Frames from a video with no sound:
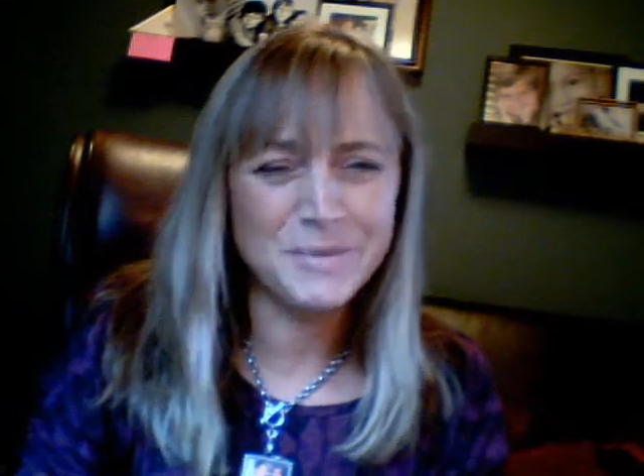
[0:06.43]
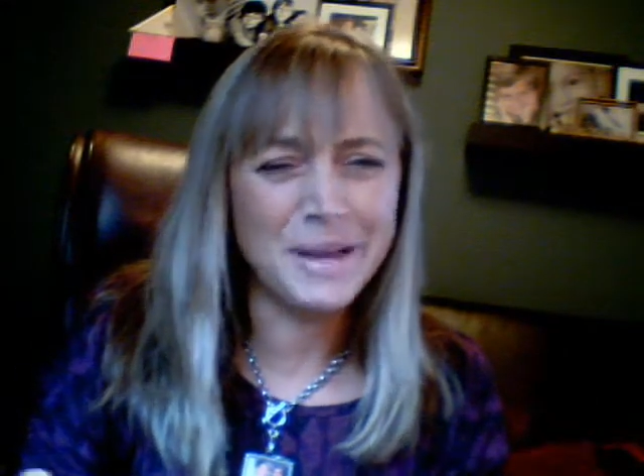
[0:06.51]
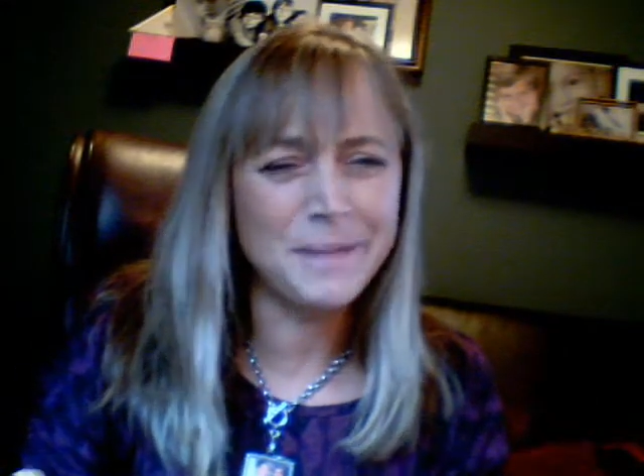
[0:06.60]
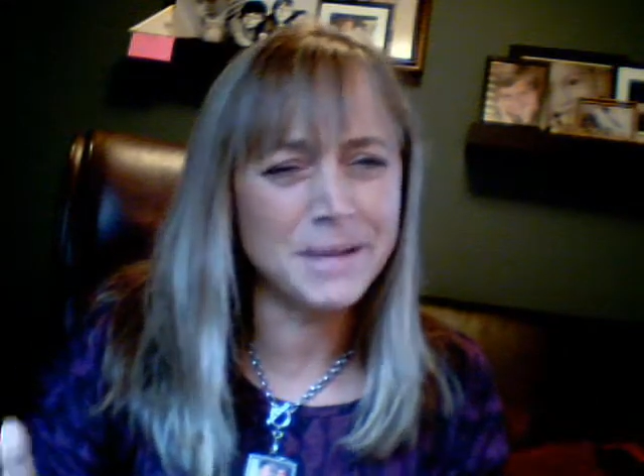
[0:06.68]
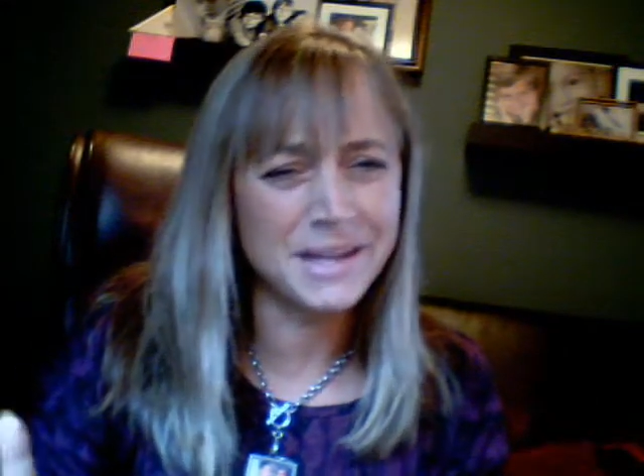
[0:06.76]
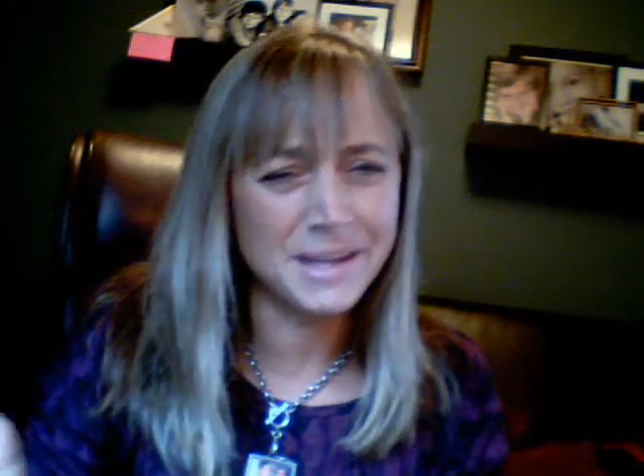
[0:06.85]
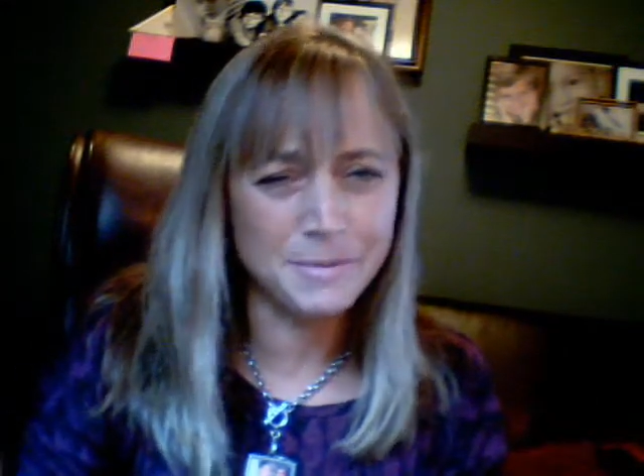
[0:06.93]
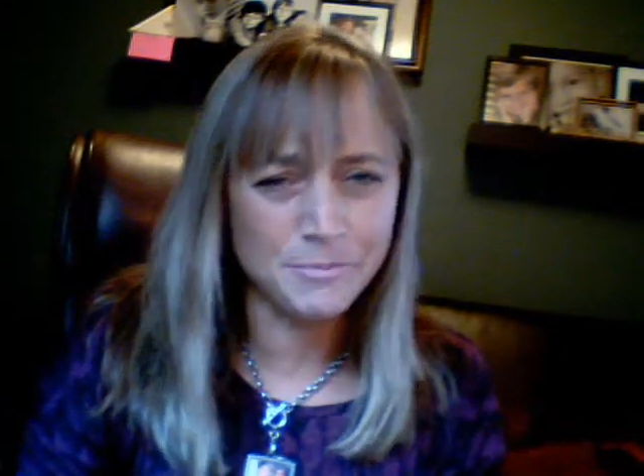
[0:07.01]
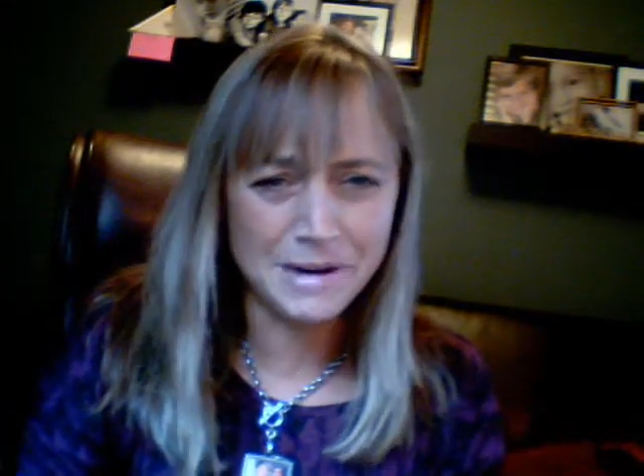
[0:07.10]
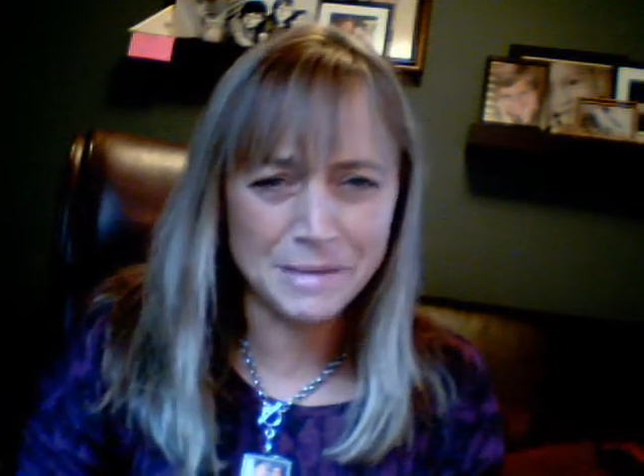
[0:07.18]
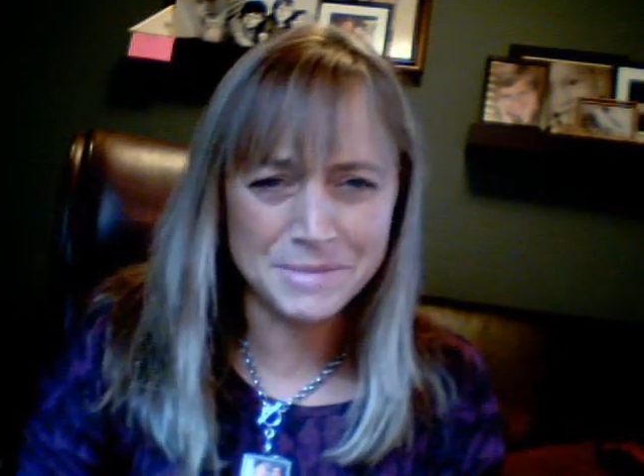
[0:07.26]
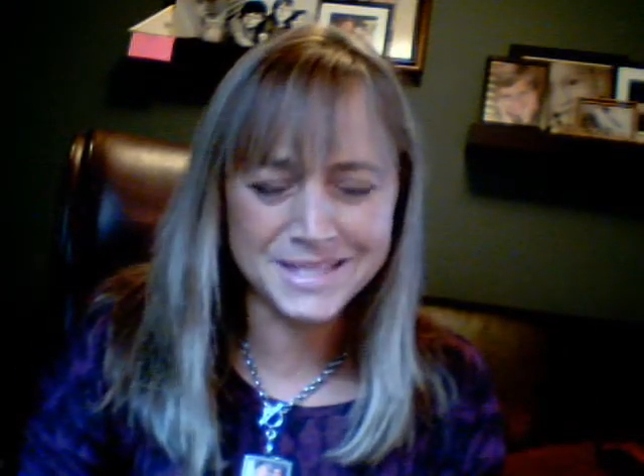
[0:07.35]
I'm not going to
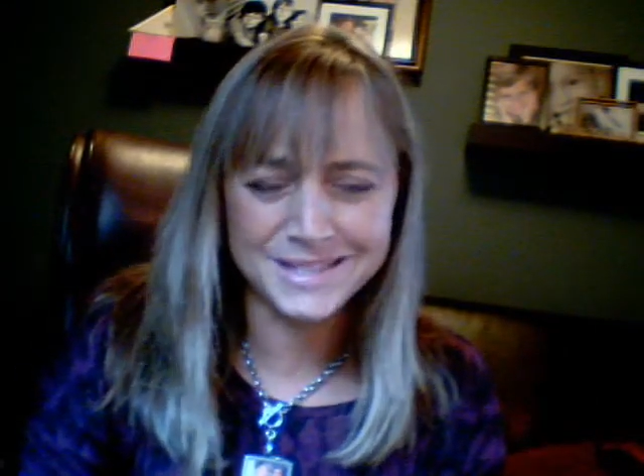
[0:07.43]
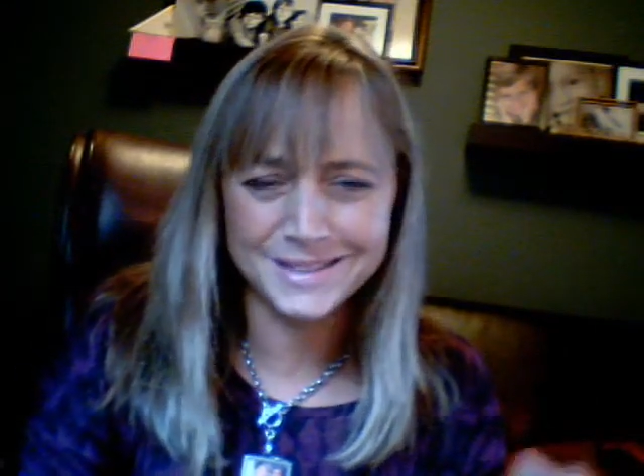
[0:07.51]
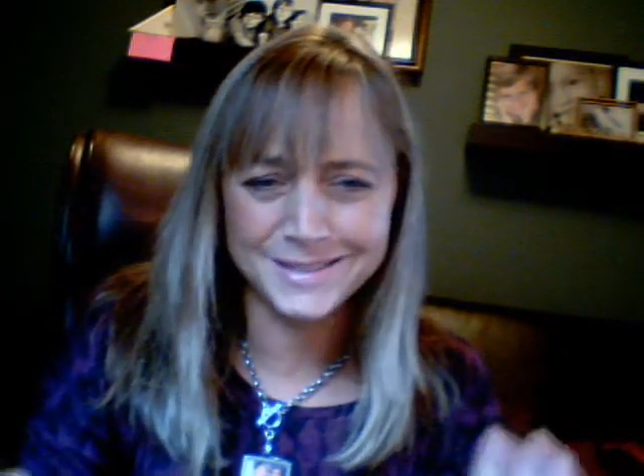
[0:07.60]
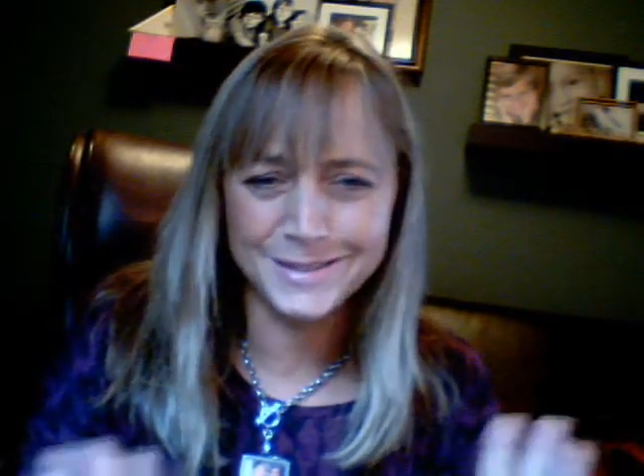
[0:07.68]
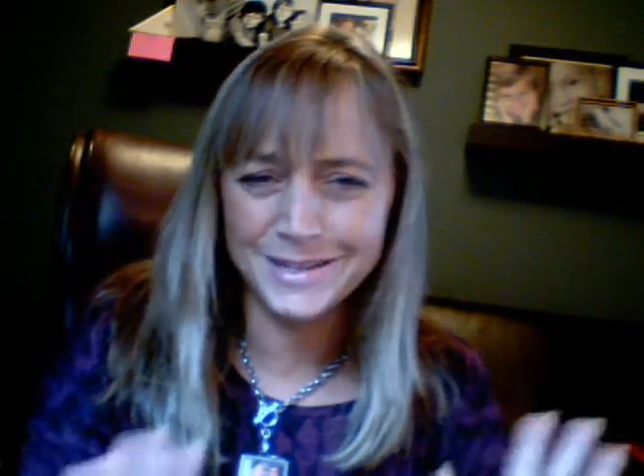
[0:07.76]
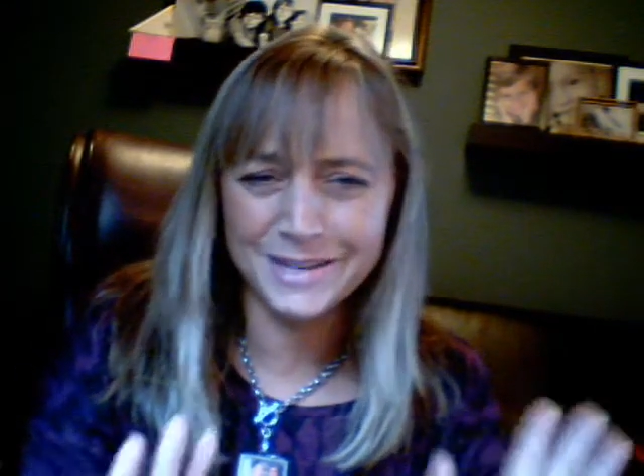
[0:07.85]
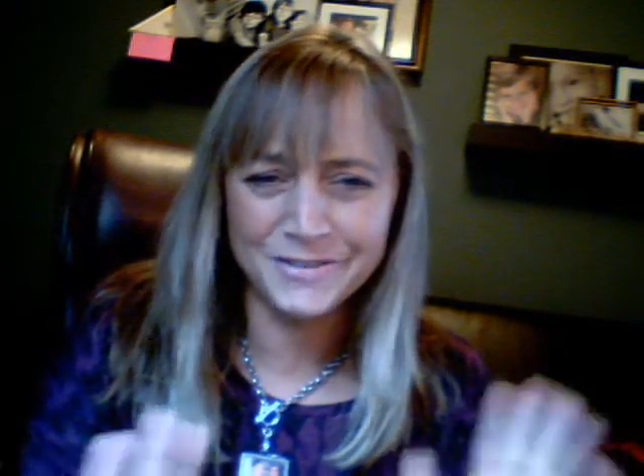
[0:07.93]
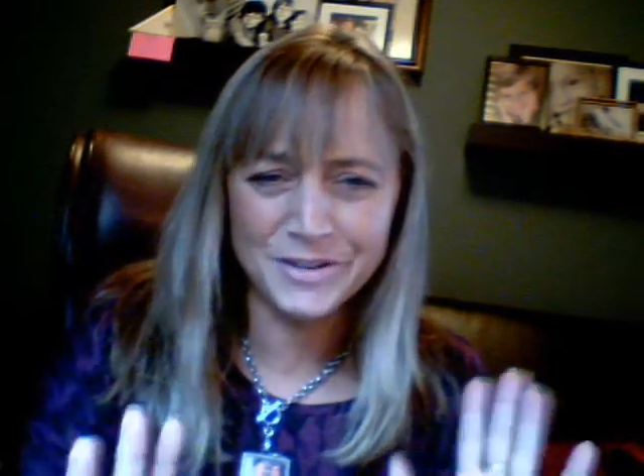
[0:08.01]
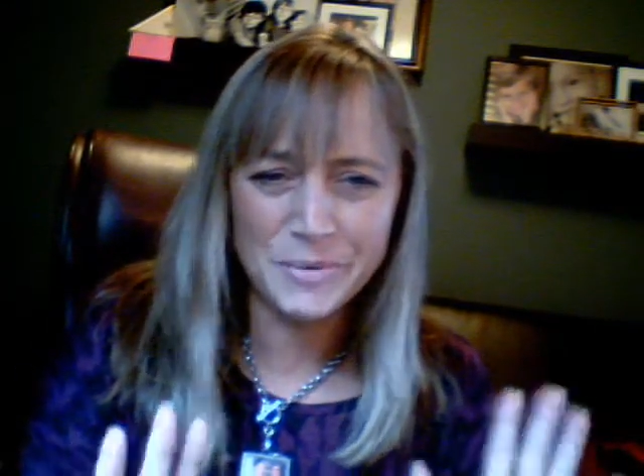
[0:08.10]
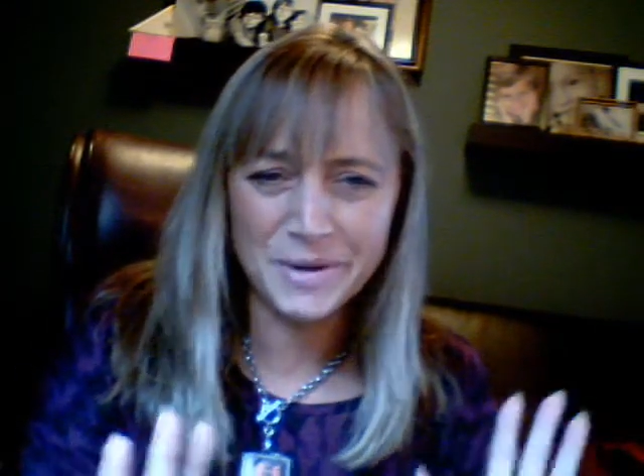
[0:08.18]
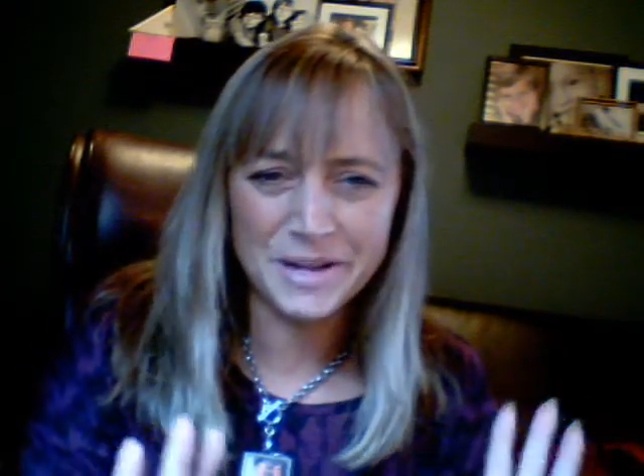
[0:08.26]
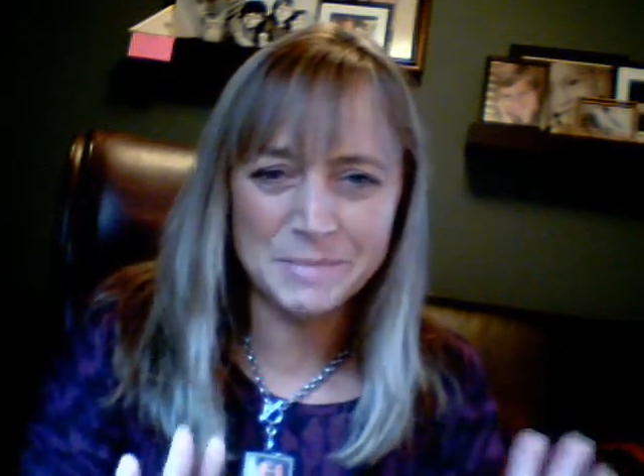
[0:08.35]
promise because you never know
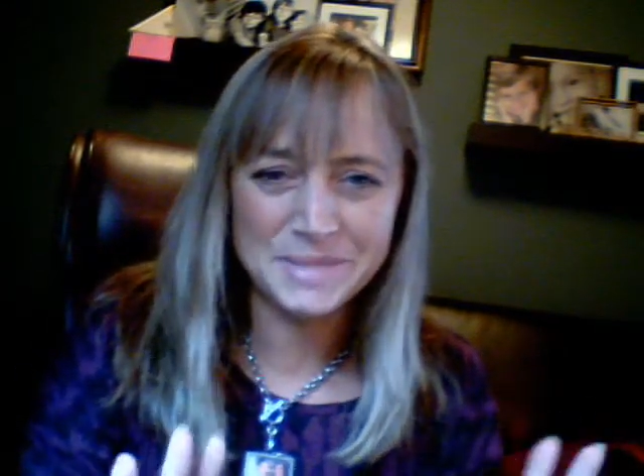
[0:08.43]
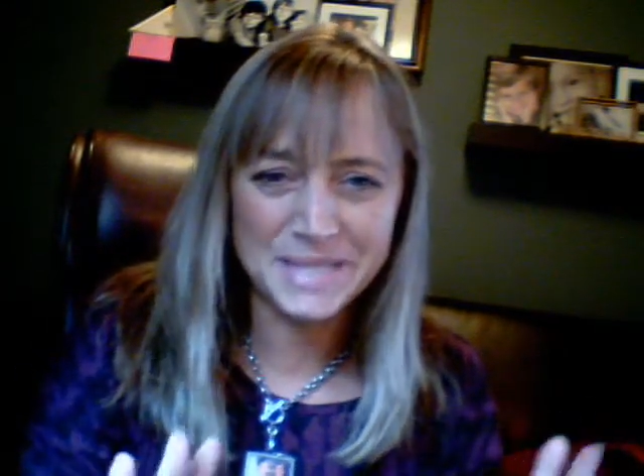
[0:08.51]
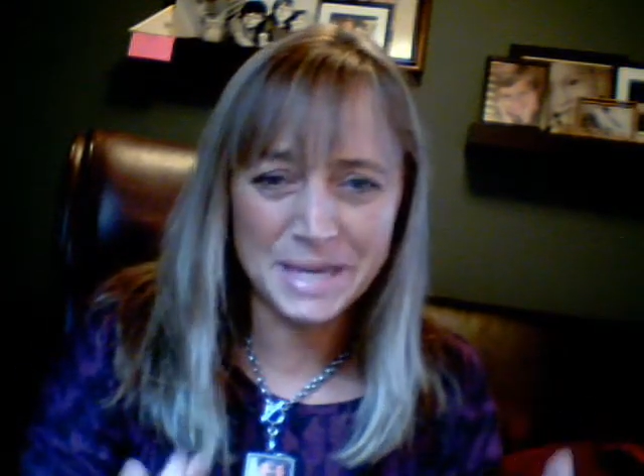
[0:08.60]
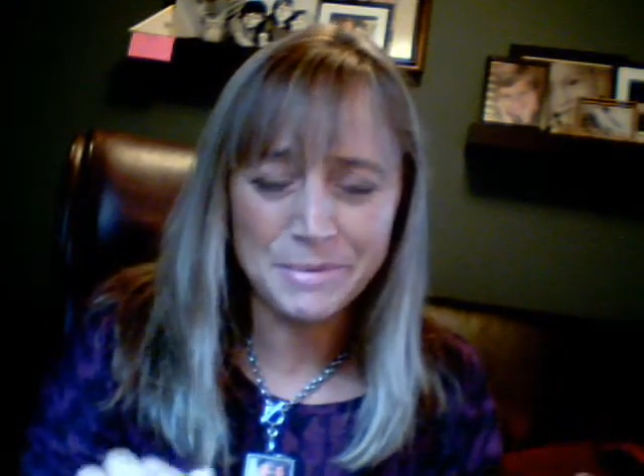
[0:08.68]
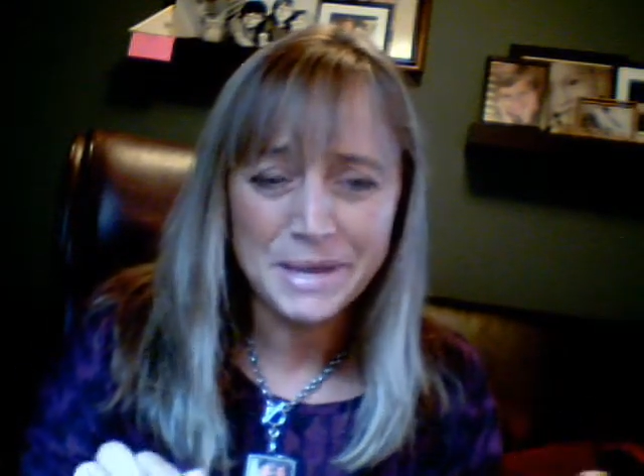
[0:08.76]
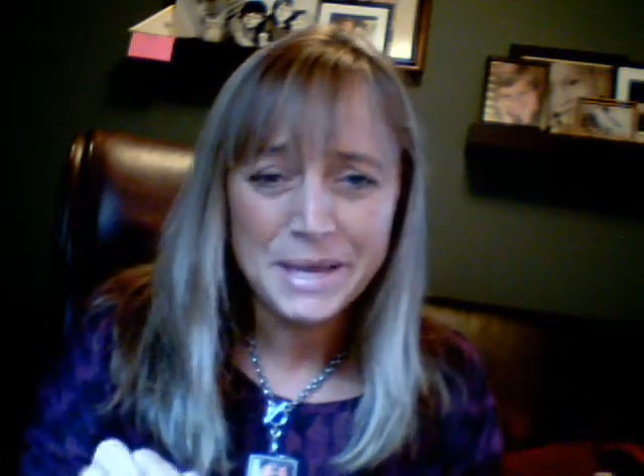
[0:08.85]
what comes up,